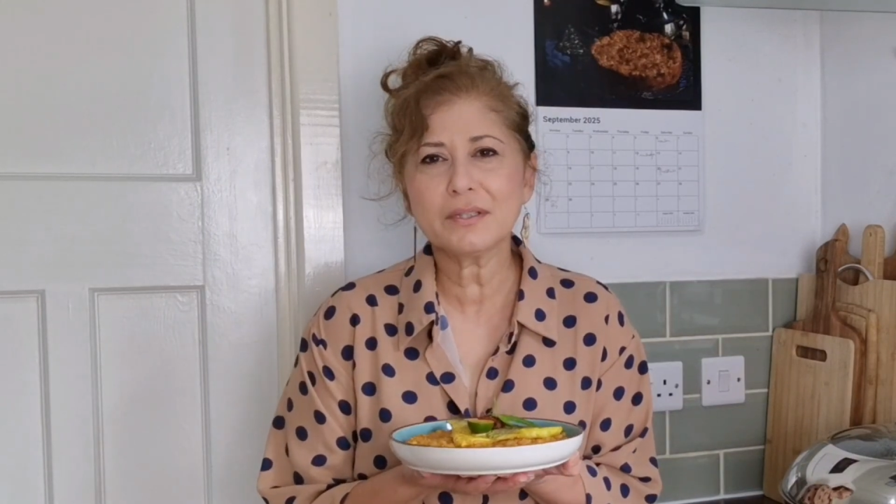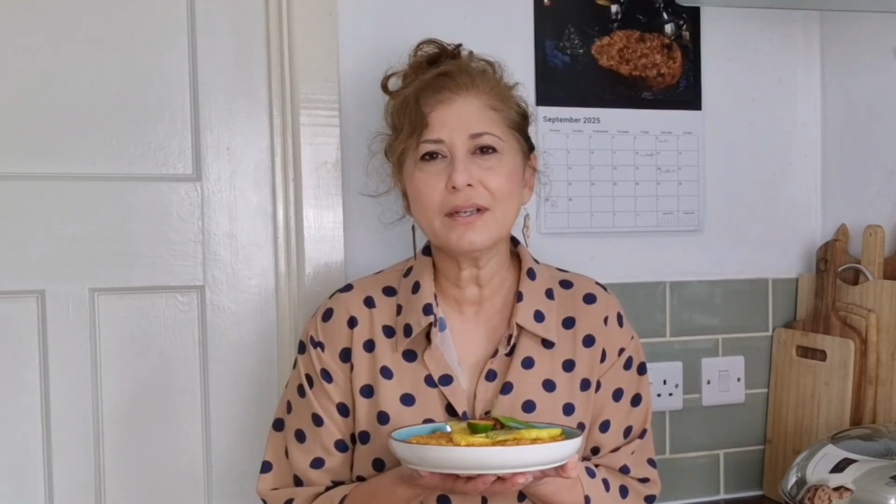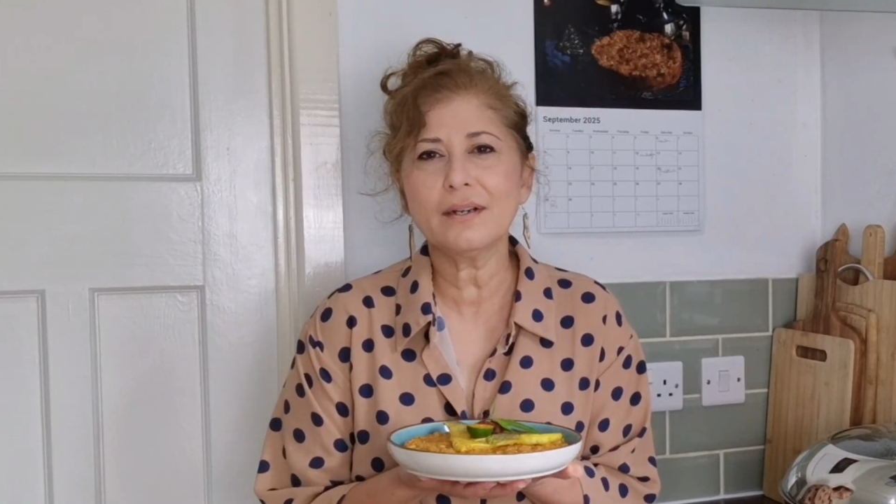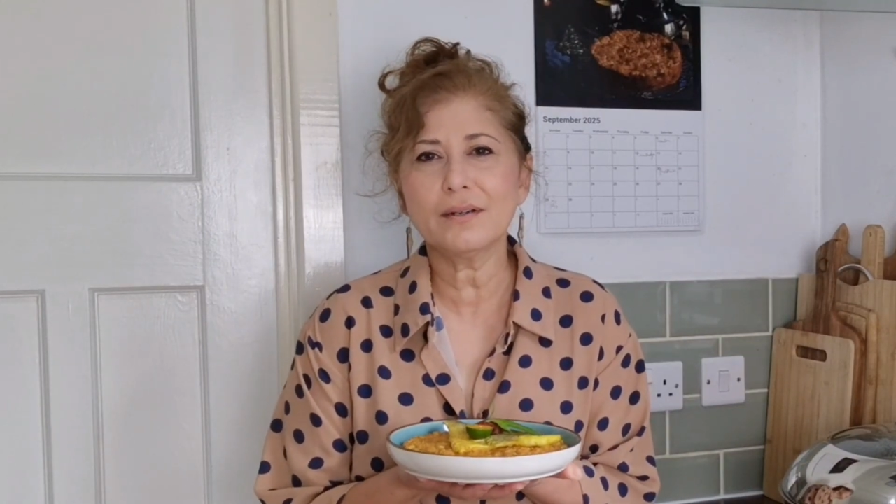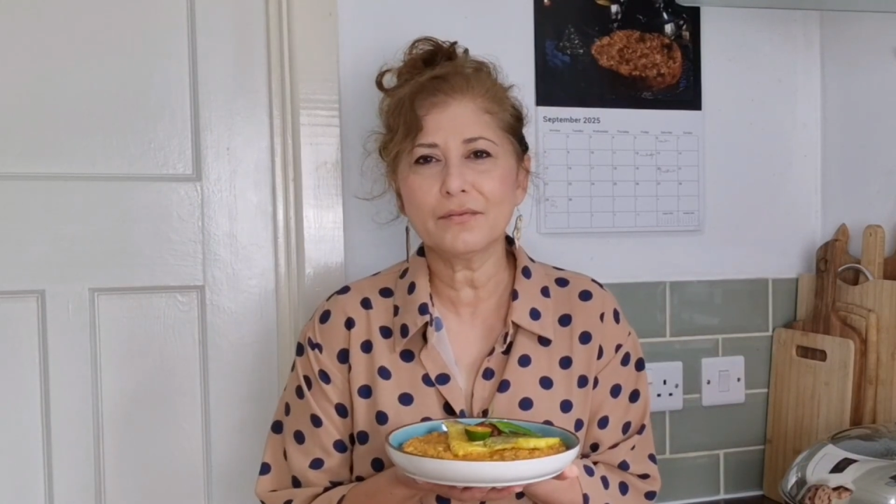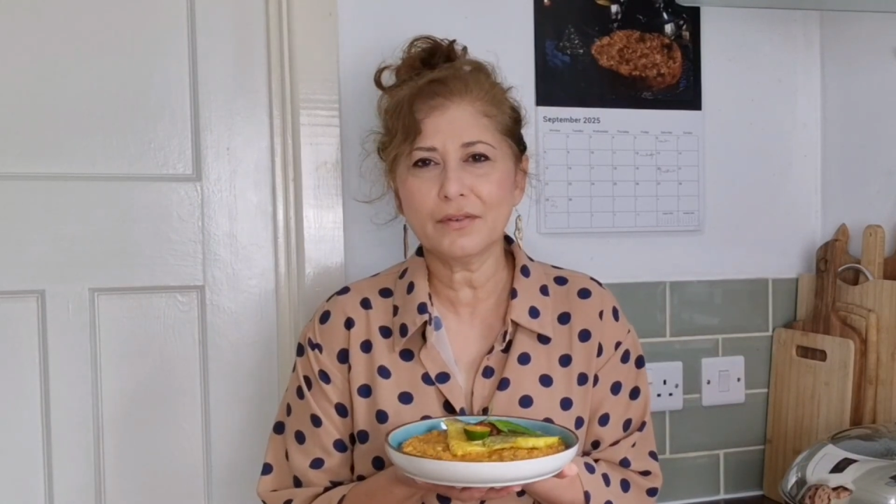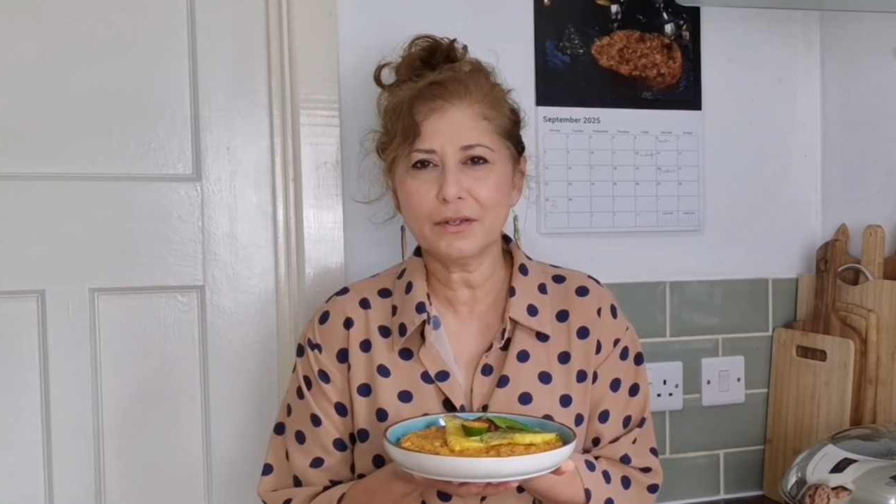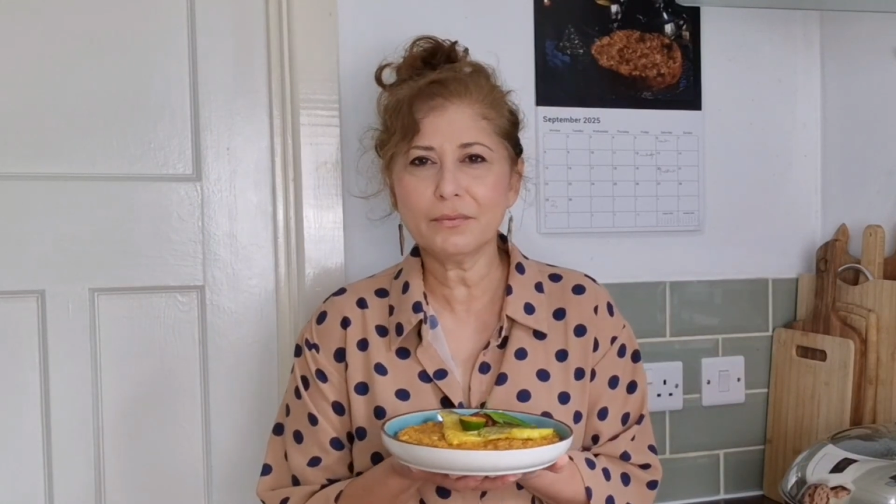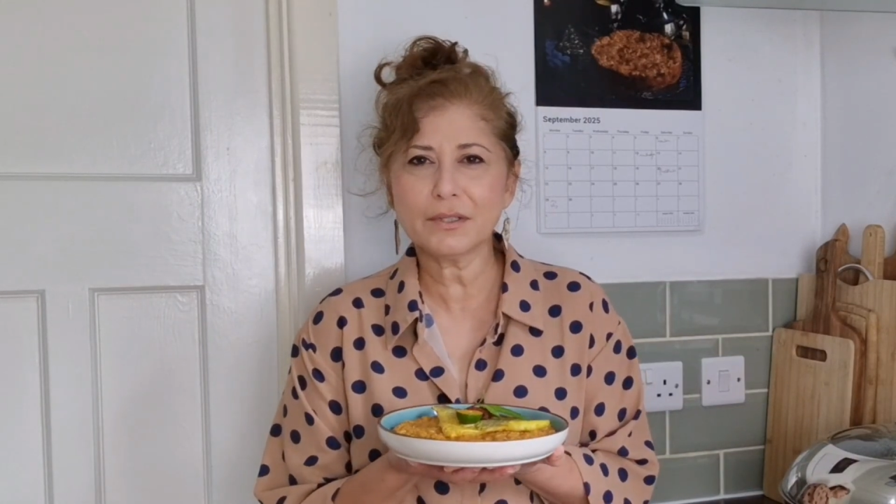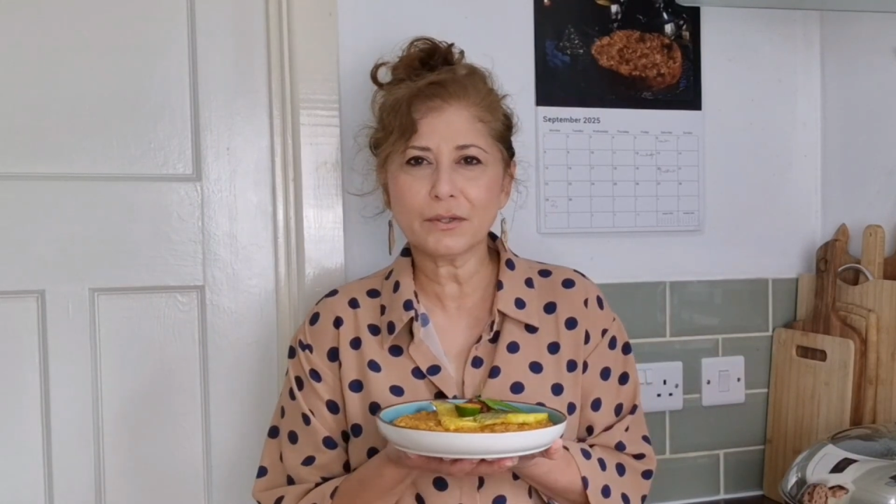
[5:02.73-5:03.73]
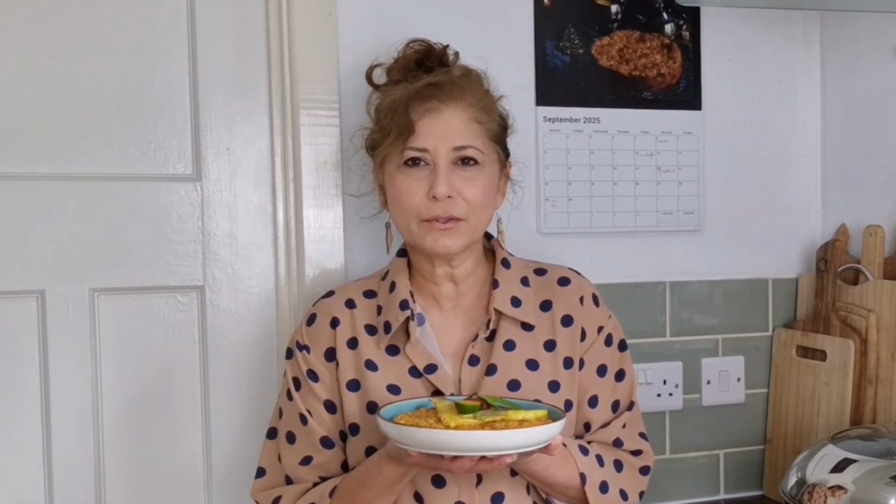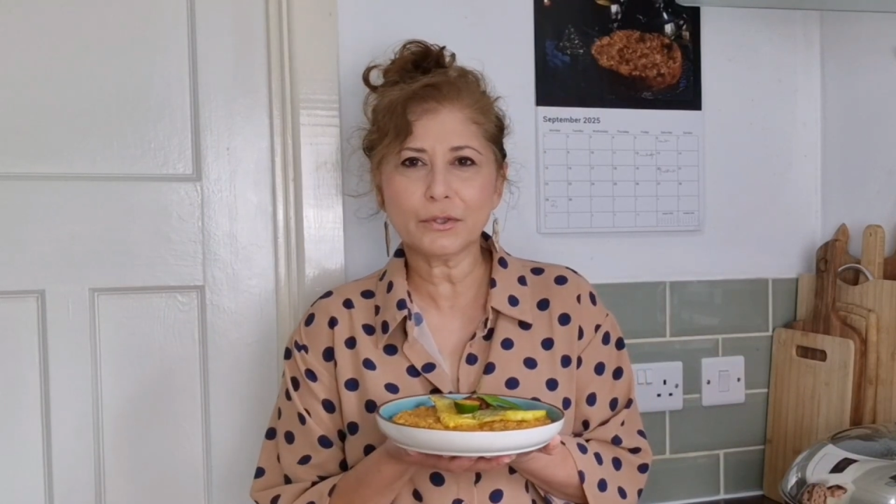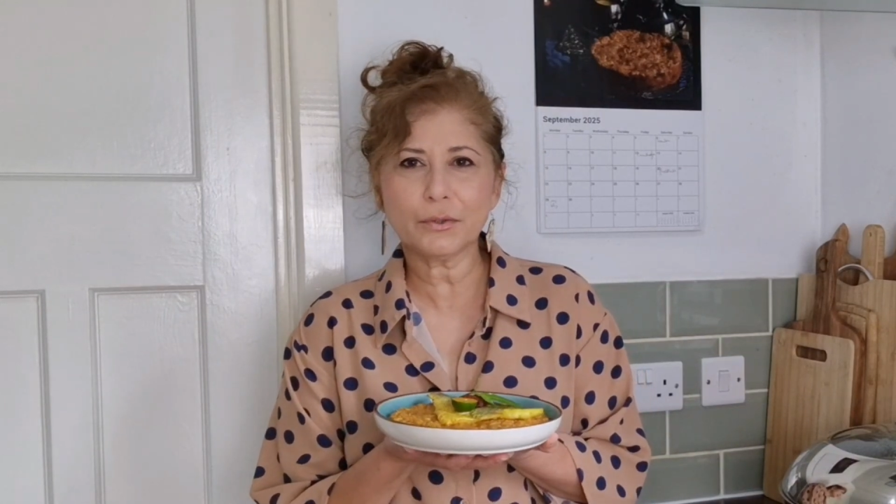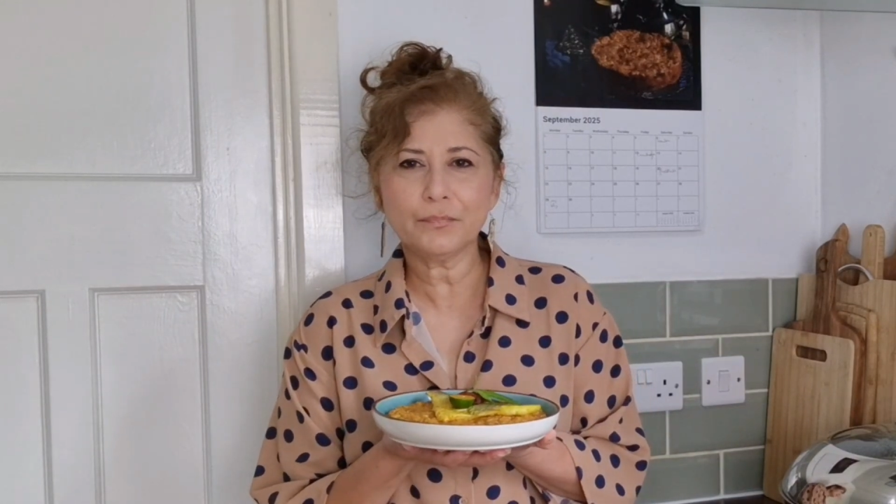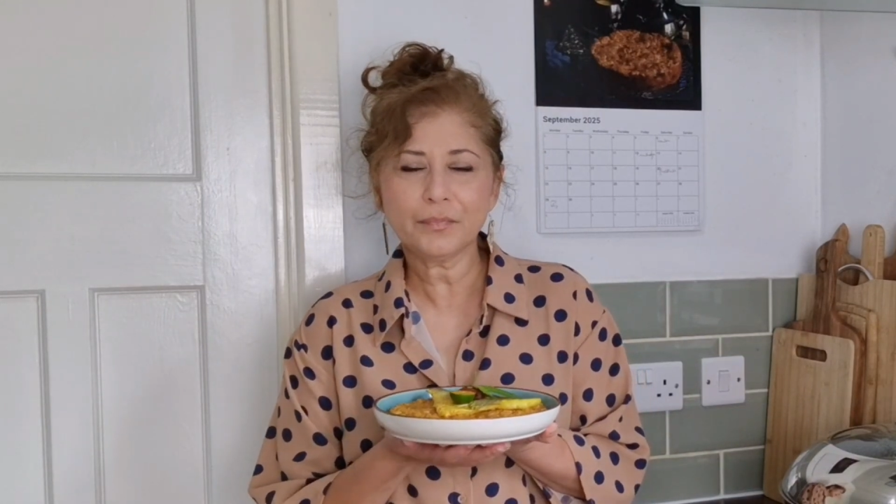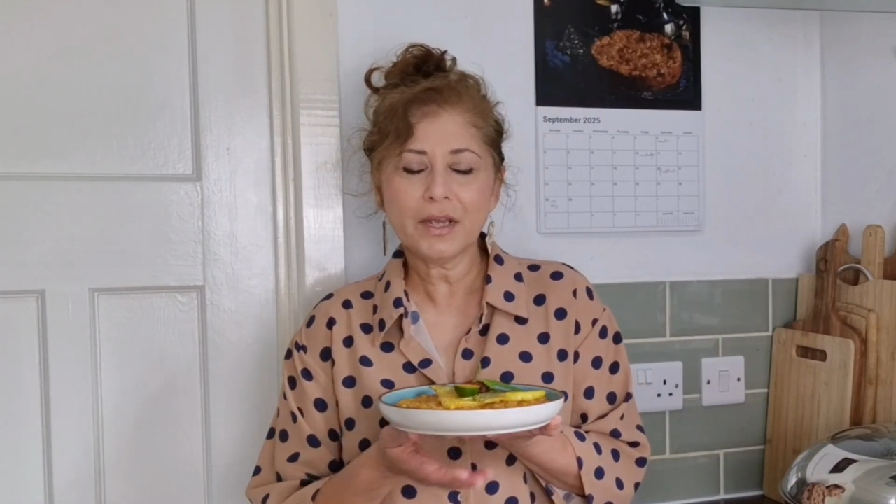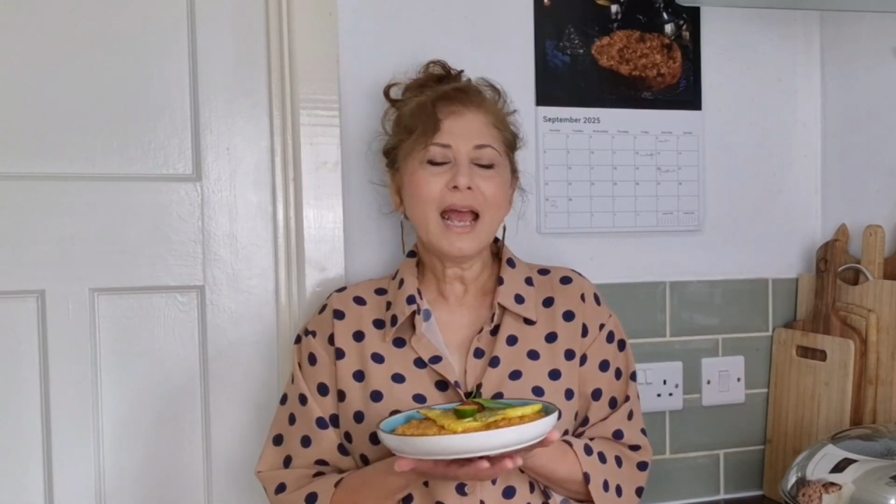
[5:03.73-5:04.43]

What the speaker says: serve risotto?